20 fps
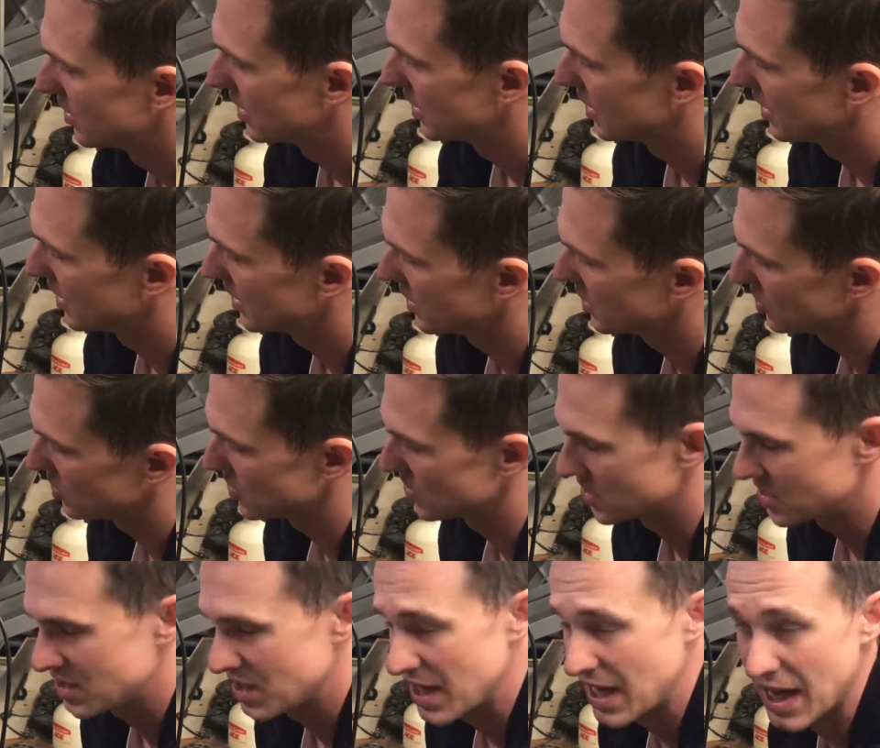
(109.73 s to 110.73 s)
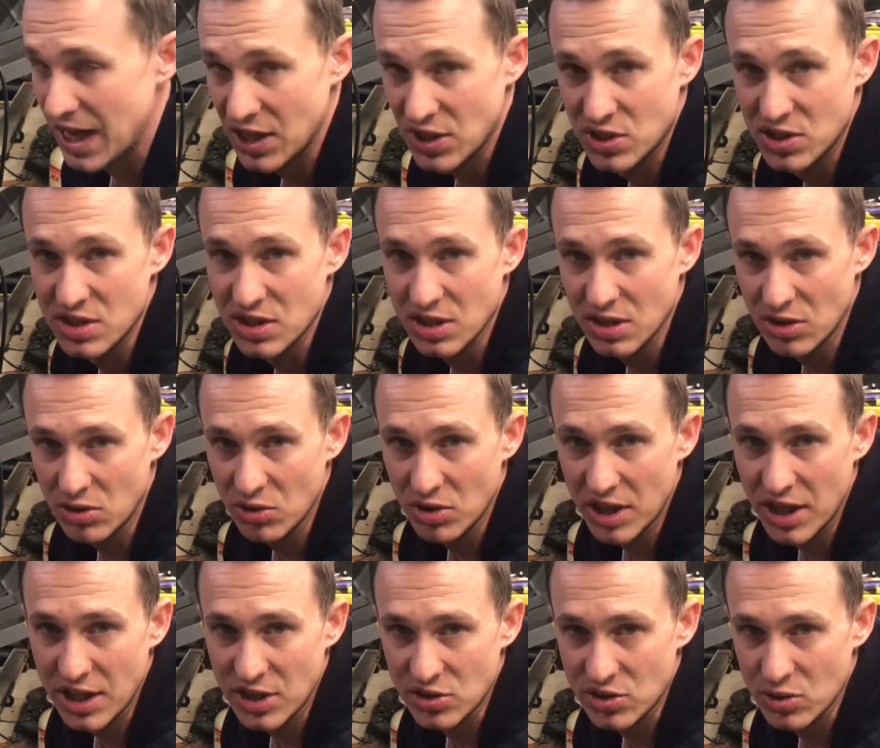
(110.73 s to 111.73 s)
Uh, it just adds a little
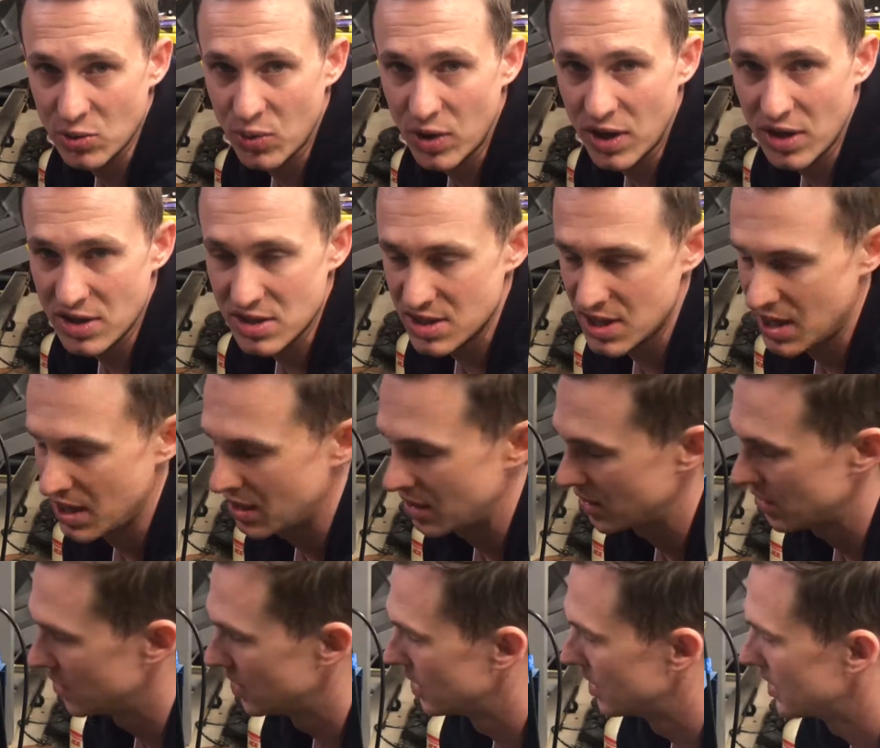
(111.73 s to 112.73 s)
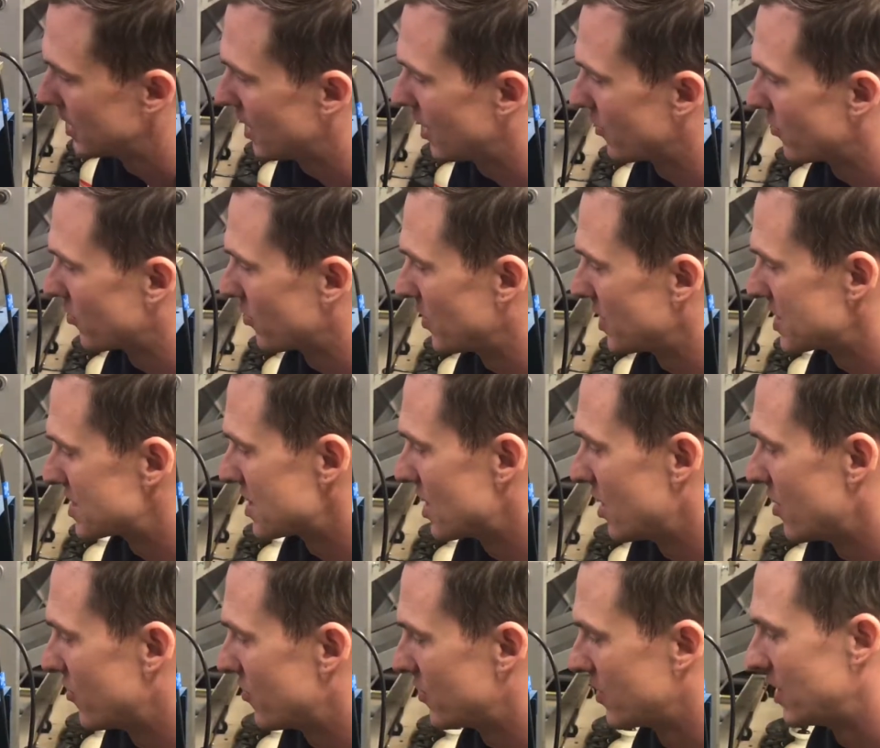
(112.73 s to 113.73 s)
extra wear and tear. Now for
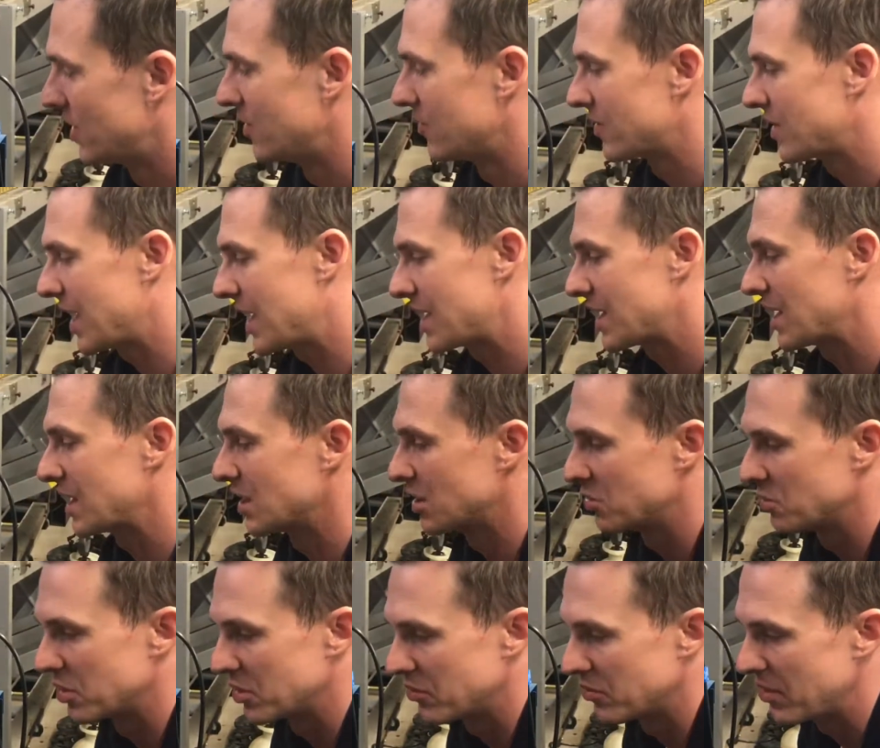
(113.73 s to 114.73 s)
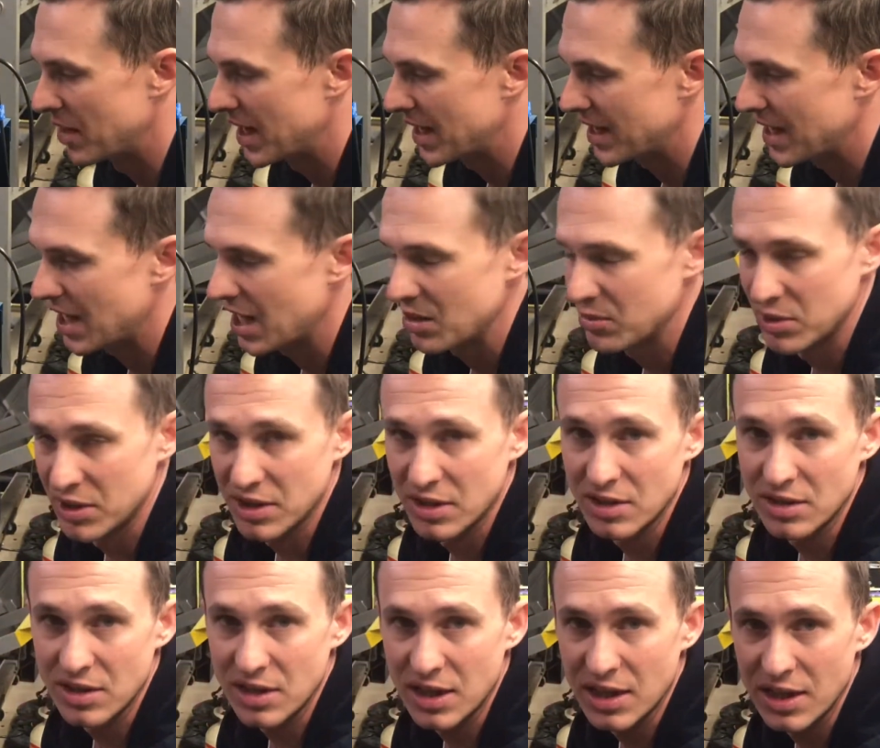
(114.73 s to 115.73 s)
myself, kind of got a little bit of bad habit.
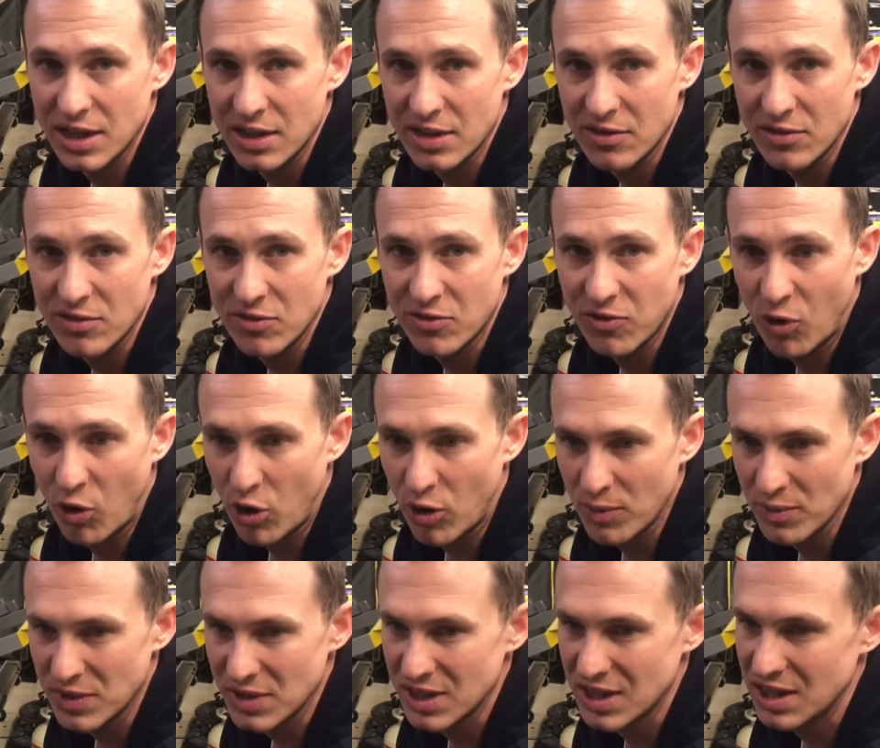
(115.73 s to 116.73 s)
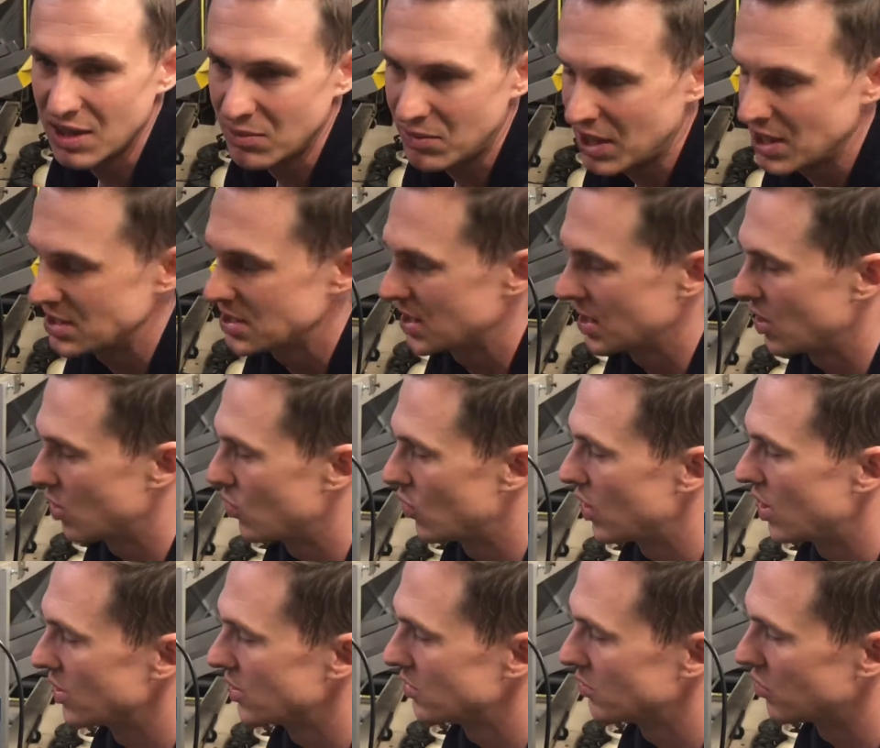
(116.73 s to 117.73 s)
Uh, formed, and it might take a
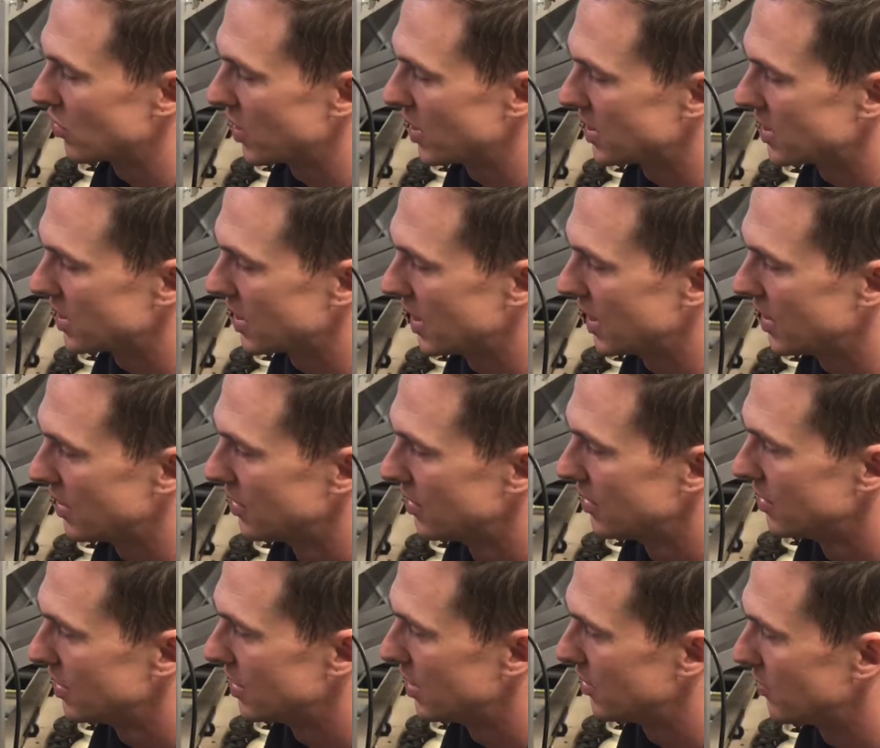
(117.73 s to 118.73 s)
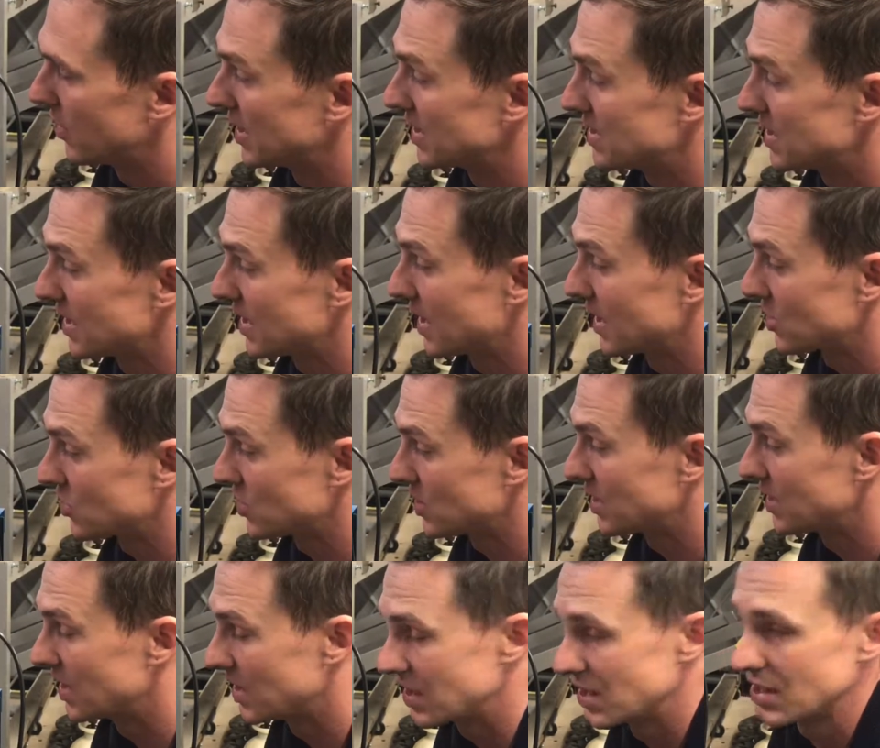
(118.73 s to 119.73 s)
while to break that. It uh, might take actually
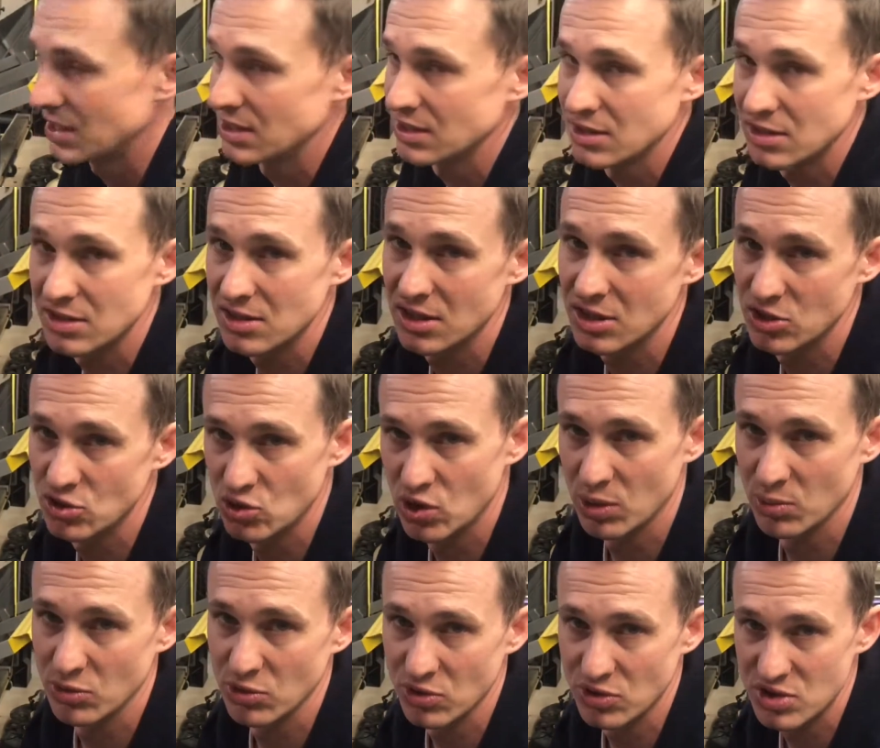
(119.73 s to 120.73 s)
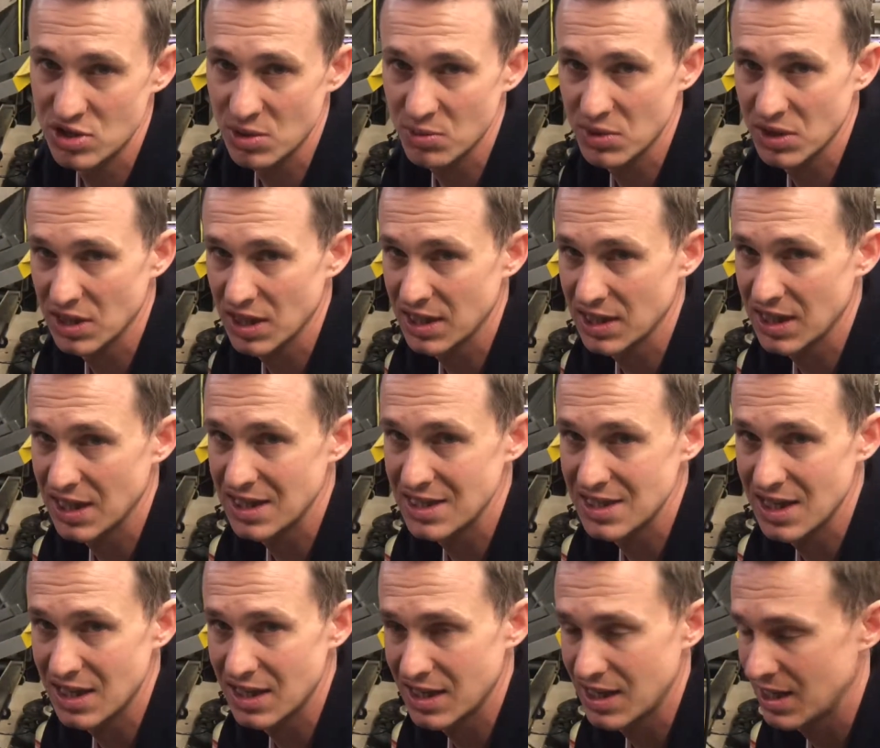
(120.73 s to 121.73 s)
getting a Dremel or something like that
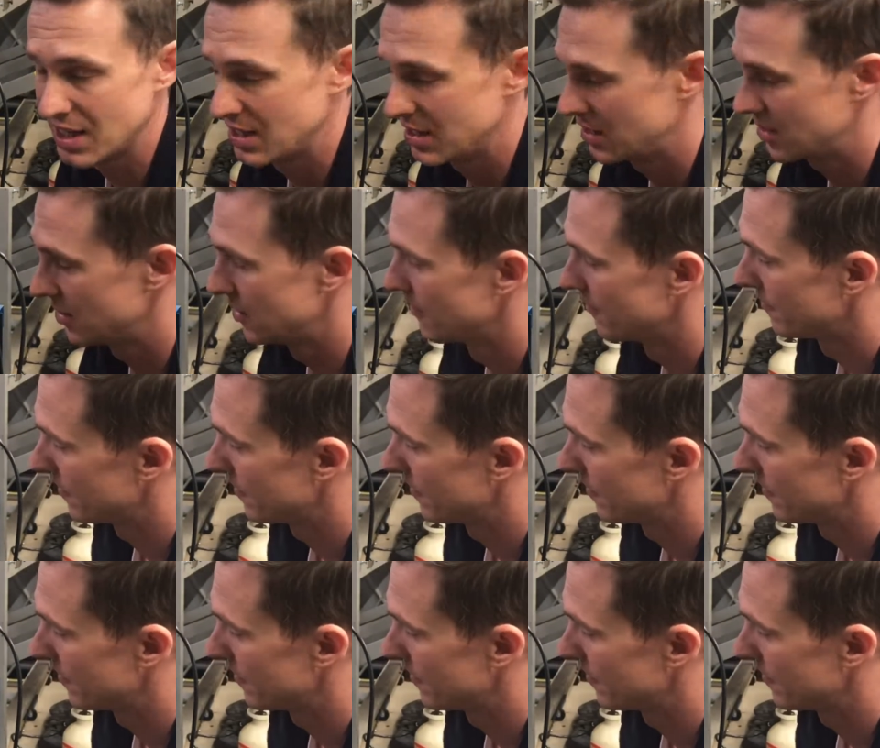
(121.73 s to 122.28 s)
dedicated